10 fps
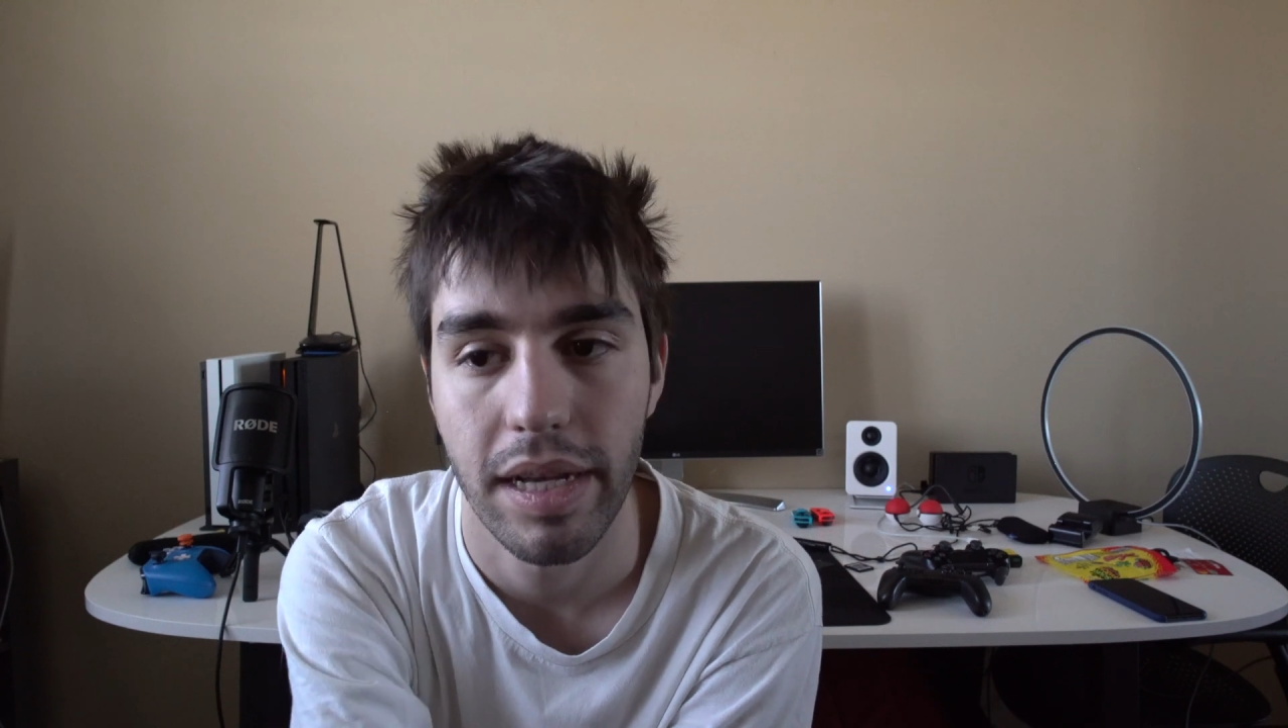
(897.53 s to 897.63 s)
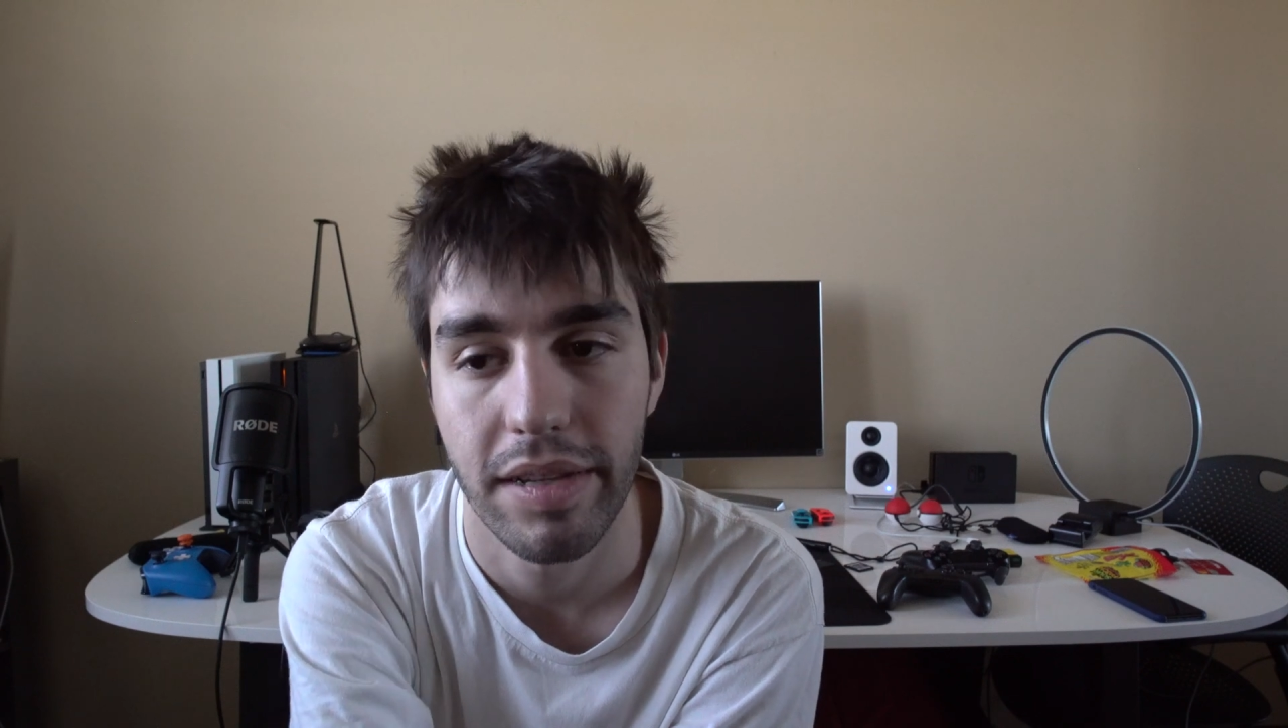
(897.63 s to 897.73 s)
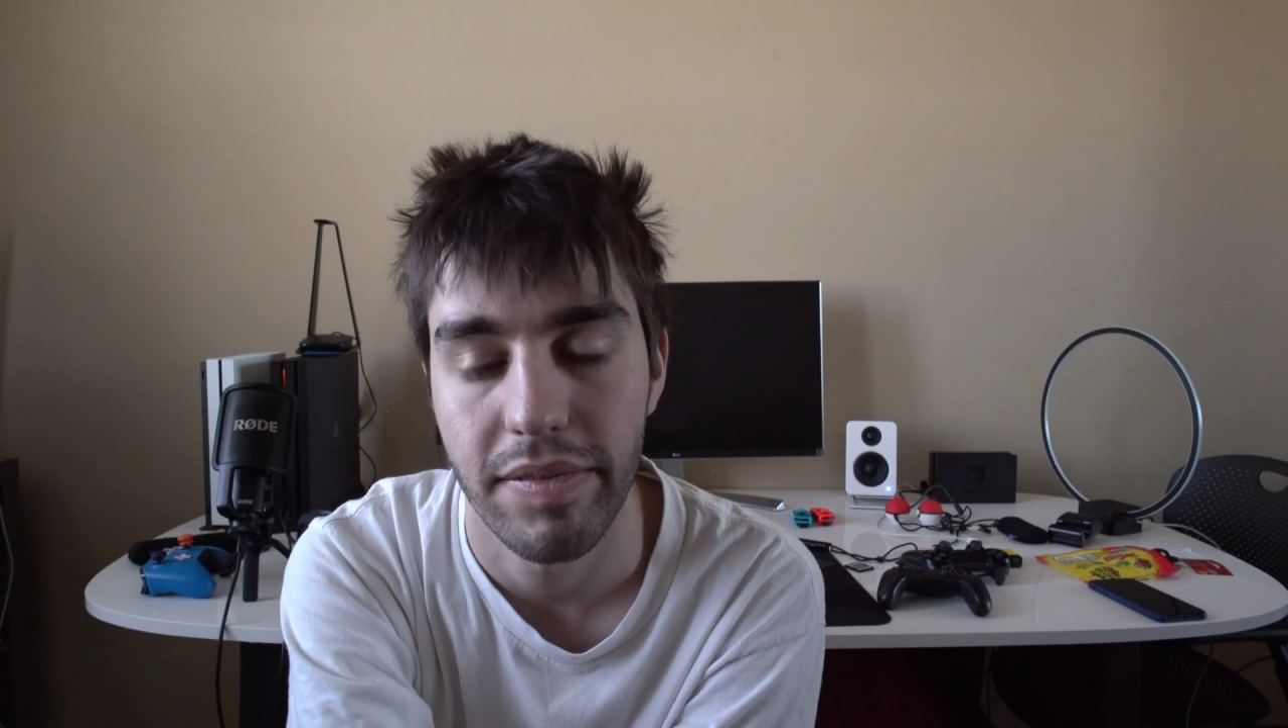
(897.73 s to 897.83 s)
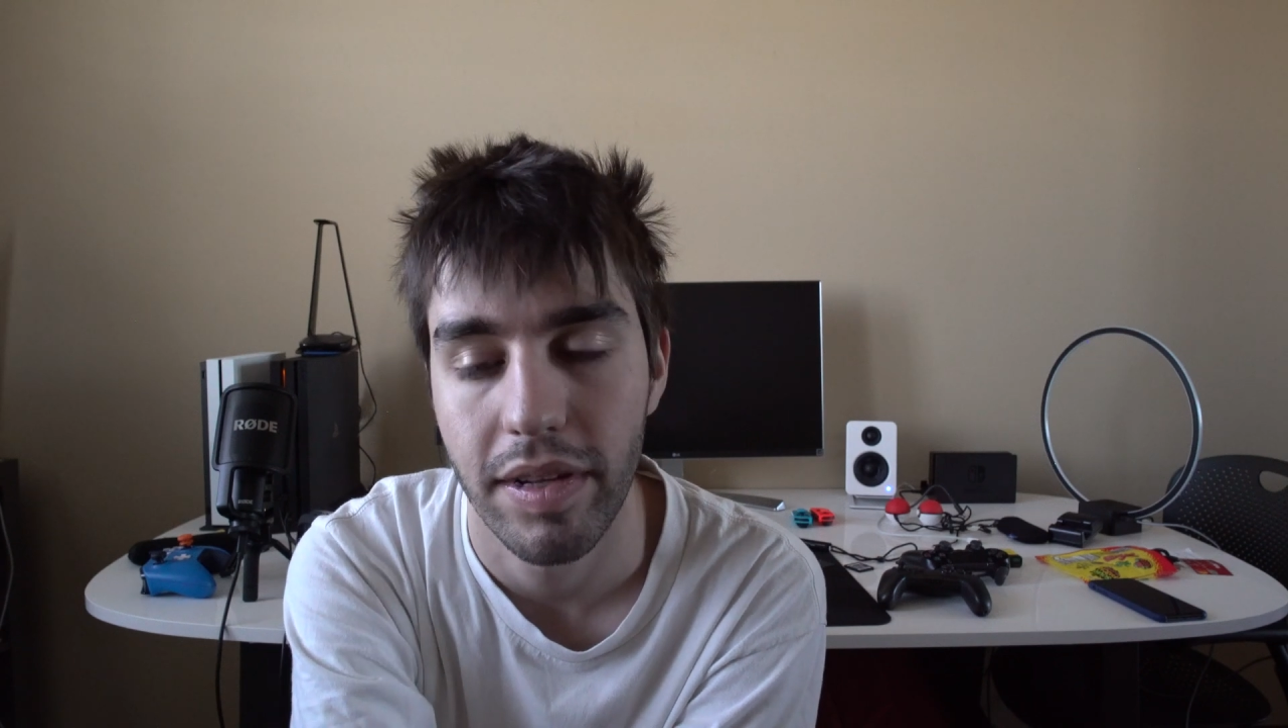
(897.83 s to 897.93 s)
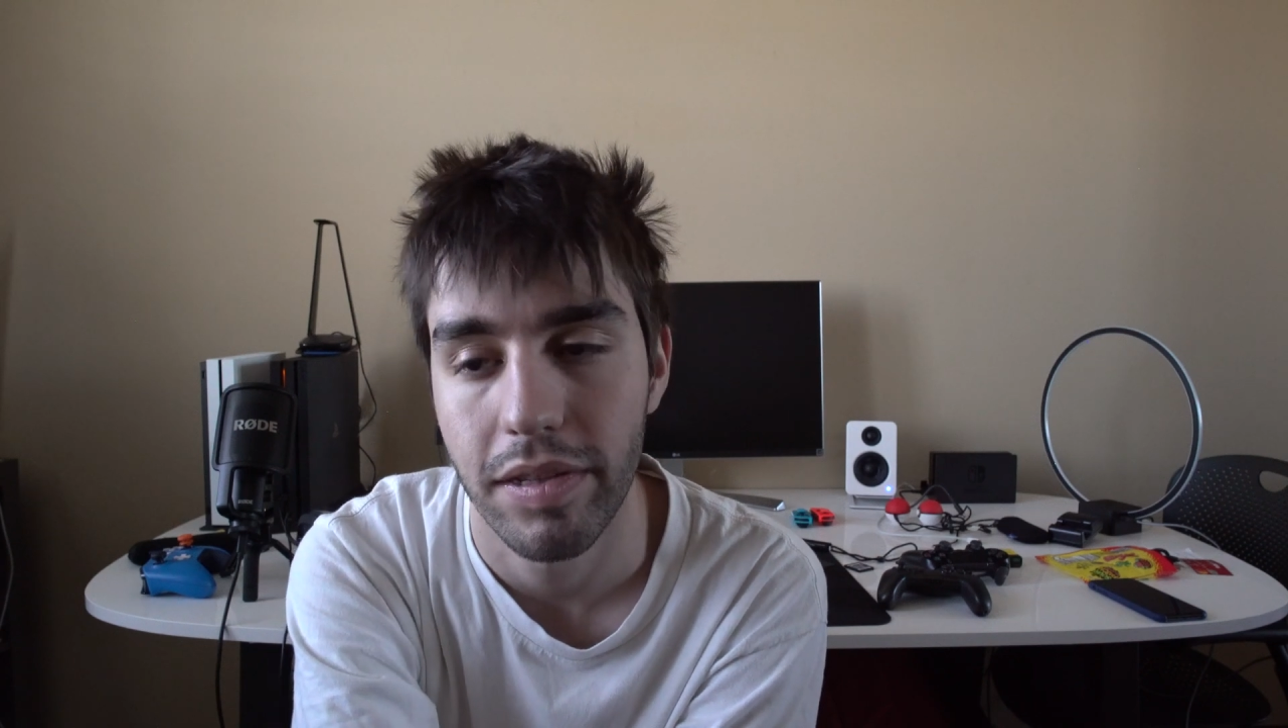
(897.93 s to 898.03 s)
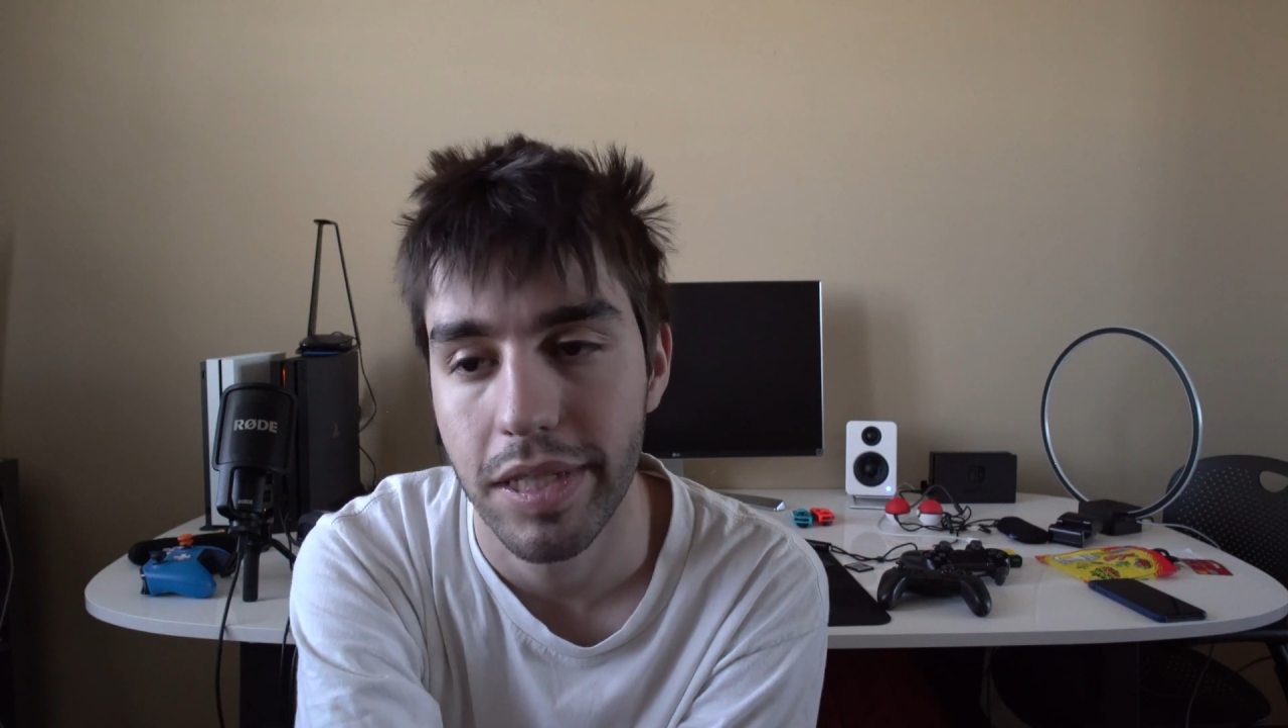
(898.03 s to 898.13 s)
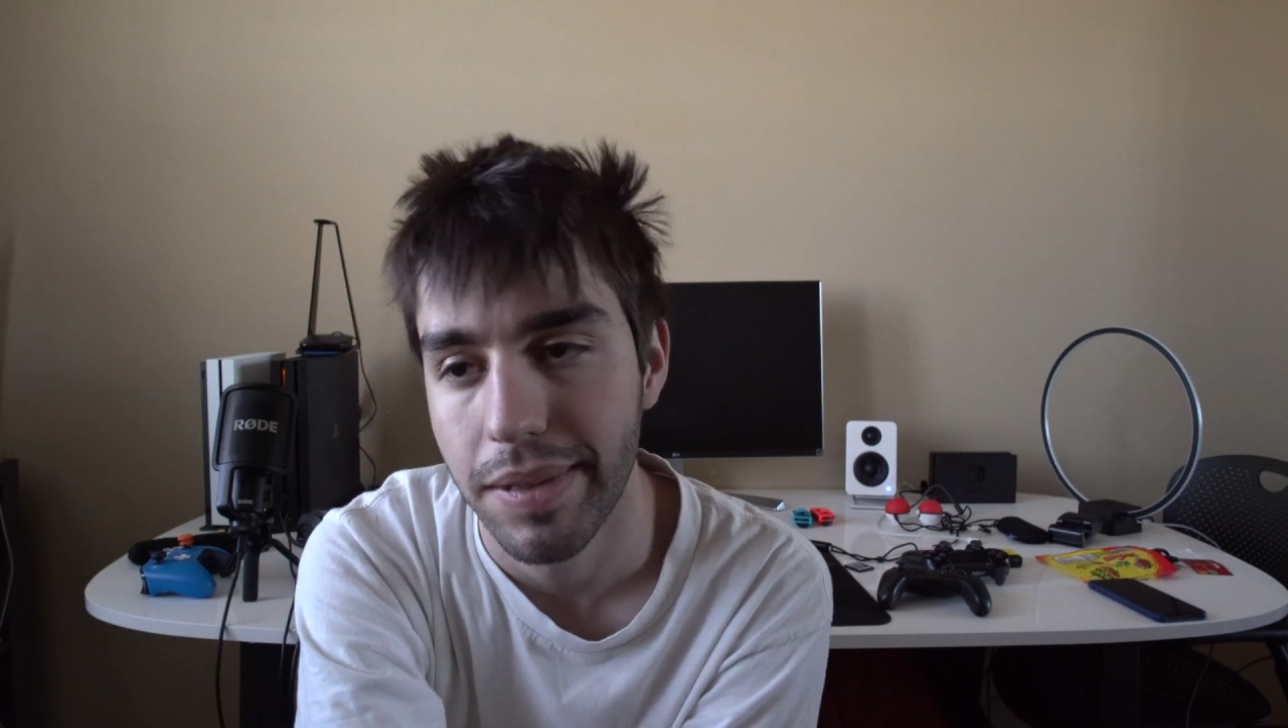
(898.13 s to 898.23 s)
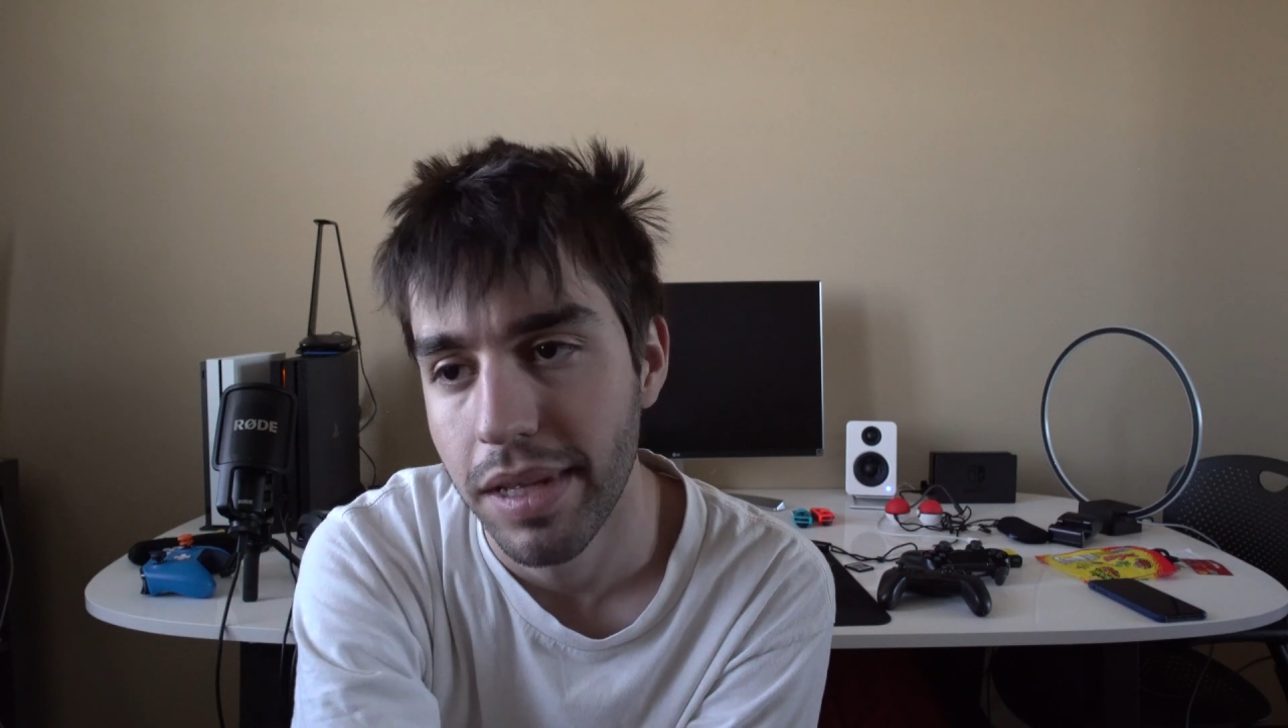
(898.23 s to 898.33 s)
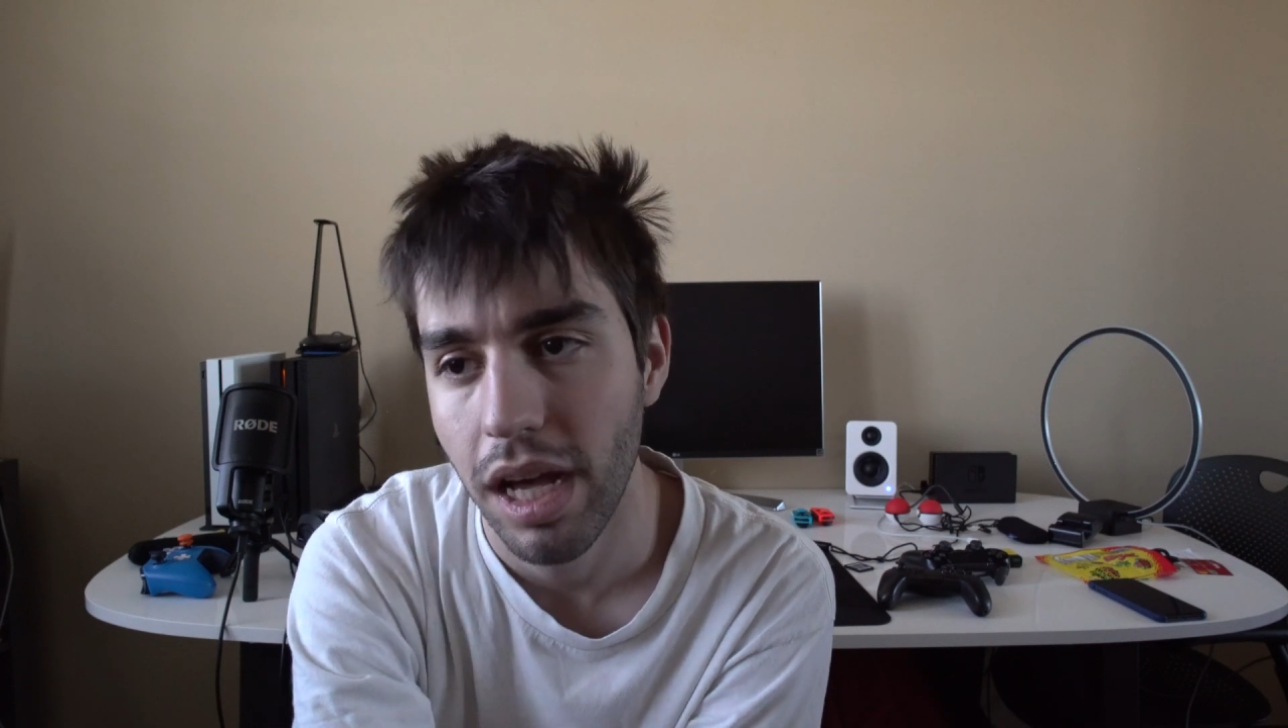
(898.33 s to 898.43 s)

edit videos.